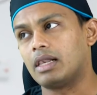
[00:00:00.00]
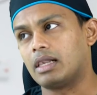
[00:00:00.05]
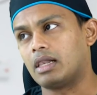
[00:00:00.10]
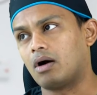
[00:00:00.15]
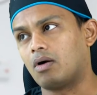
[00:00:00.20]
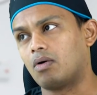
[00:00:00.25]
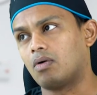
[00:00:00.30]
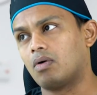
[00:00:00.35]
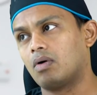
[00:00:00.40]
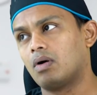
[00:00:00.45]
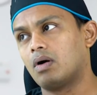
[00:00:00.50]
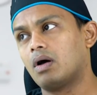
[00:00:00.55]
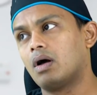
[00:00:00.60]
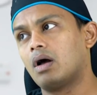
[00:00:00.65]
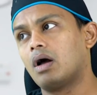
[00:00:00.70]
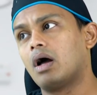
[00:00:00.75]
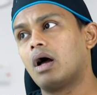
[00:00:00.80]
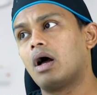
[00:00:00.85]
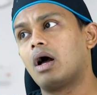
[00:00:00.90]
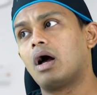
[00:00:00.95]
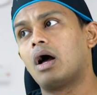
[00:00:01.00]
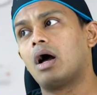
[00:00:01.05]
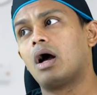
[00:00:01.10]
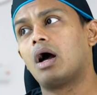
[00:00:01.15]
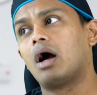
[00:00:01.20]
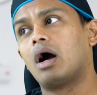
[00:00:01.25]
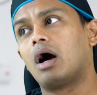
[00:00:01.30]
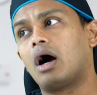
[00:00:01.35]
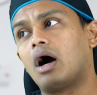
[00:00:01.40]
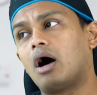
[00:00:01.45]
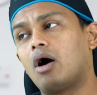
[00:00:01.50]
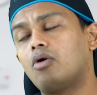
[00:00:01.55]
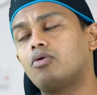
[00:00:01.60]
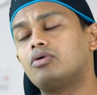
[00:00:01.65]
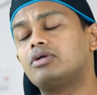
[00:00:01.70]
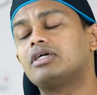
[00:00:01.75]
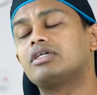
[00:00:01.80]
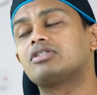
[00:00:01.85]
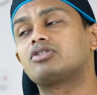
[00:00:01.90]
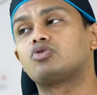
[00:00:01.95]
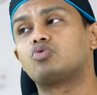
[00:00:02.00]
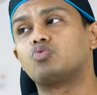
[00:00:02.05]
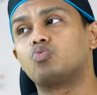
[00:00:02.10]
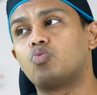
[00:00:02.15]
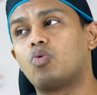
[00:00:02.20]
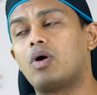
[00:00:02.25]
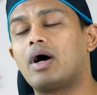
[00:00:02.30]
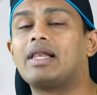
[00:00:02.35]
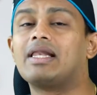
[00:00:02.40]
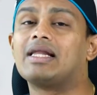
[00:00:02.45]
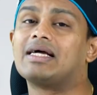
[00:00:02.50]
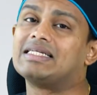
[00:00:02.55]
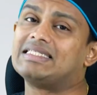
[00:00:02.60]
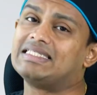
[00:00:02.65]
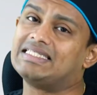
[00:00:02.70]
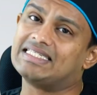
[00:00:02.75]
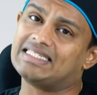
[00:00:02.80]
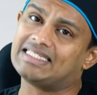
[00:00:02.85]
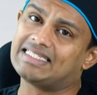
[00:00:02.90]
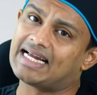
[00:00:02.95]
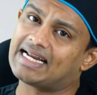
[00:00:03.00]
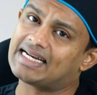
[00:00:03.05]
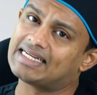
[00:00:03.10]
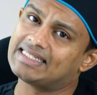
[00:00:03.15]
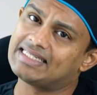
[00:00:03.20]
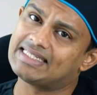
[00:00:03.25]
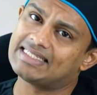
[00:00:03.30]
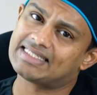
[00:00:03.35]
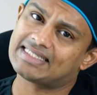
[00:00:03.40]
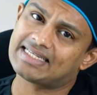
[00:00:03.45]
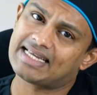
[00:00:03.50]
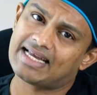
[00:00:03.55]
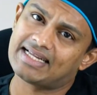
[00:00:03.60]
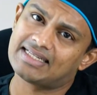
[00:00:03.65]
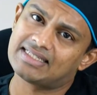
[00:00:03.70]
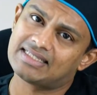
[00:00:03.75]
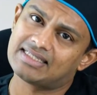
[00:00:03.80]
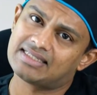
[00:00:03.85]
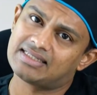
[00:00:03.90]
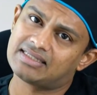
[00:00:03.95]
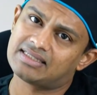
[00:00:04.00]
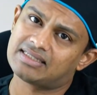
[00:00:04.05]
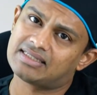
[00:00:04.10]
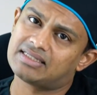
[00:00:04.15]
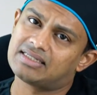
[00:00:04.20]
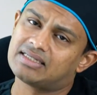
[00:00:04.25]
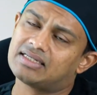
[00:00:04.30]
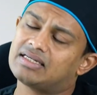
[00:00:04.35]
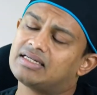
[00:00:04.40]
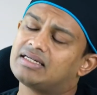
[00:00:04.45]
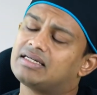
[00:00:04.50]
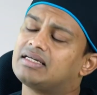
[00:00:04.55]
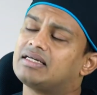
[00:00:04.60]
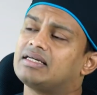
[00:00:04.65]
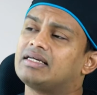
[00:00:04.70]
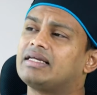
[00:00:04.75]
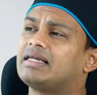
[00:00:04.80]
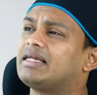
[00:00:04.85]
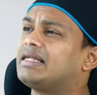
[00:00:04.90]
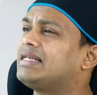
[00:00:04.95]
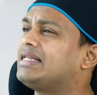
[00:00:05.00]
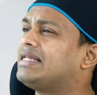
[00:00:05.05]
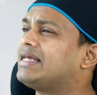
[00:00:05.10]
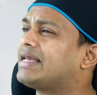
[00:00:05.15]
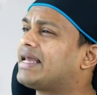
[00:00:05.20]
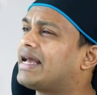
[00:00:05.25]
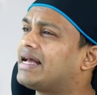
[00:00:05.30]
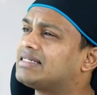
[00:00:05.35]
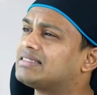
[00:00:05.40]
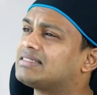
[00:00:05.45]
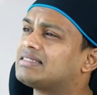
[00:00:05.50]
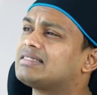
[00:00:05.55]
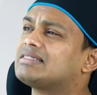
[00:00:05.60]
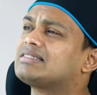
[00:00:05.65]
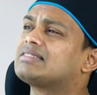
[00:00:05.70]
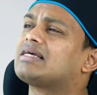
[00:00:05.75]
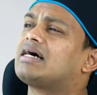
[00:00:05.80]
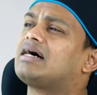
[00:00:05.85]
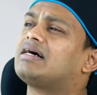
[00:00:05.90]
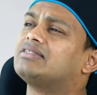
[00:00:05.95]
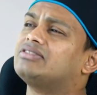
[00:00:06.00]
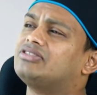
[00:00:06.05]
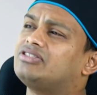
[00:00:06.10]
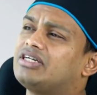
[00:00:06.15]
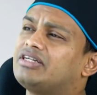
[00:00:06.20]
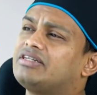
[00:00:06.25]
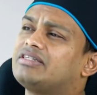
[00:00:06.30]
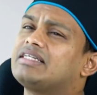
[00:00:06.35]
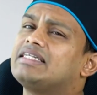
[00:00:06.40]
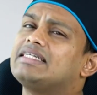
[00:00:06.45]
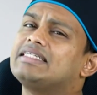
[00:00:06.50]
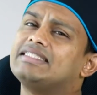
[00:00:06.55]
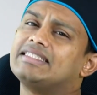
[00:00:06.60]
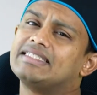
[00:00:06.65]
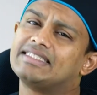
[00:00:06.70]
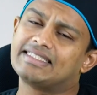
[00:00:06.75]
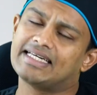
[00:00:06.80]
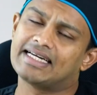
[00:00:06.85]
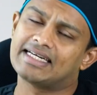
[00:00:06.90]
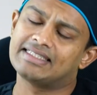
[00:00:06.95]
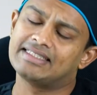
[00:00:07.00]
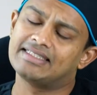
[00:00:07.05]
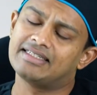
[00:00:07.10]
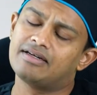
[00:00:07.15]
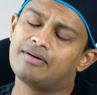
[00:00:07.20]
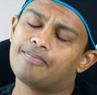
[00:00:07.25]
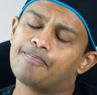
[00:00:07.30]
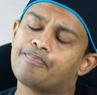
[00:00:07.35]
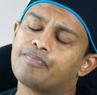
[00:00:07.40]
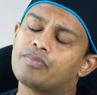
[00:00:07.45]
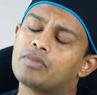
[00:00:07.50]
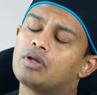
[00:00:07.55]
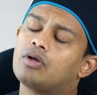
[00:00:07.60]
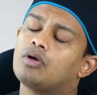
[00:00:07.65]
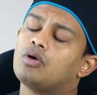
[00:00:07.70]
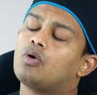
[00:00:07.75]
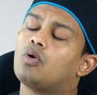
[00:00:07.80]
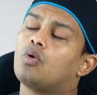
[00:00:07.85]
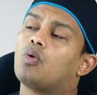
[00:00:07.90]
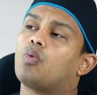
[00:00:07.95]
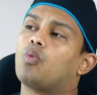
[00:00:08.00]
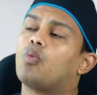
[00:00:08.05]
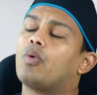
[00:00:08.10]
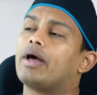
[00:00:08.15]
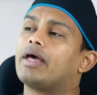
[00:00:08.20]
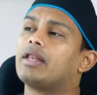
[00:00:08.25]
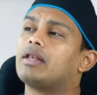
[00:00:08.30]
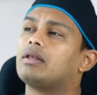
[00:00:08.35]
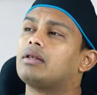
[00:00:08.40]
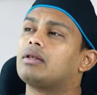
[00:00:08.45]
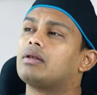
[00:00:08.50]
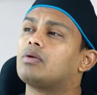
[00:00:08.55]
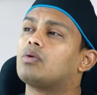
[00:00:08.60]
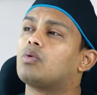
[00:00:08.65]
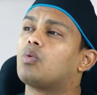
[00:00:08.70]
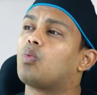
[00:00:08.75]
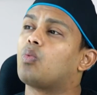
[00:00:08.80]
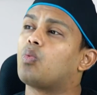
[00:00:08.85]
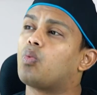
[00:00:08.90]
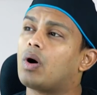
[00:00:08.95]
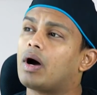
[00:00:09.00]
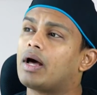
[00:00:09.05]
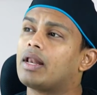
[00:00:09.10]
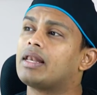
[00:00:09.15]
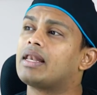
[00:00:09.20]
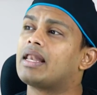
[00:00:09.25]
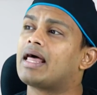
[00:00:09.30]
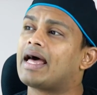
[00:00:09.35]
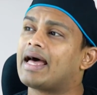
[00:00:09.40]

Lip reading: Now, how does one detect these cancers? Kidney cancers are generally detected when one